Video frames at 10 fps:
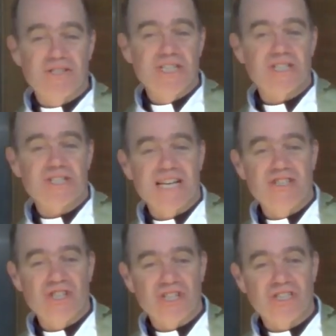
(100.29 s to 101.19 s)
Jesus has
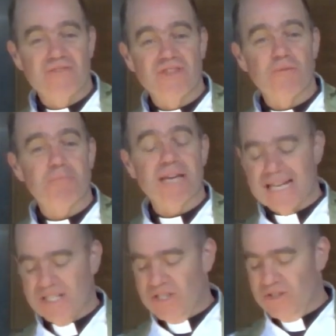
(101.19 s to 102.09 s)
just given the
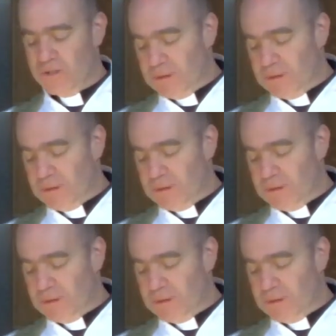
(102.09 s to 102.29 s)
Beatitudes.